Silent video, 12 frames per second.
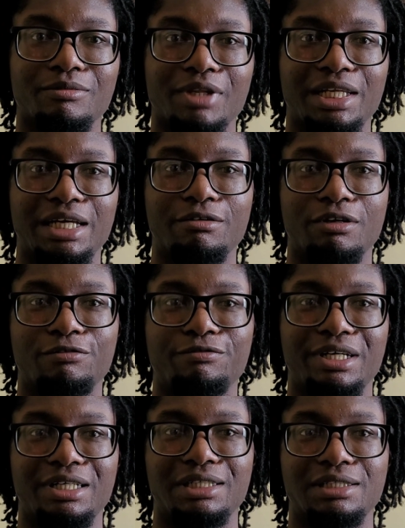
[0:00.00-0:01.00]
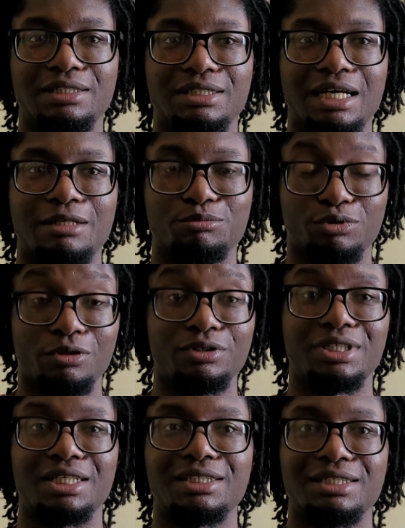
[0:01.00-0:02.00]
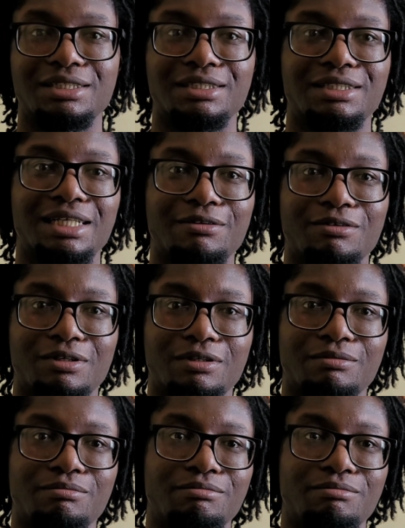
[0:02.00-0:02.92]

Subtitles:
there are things and processes, there are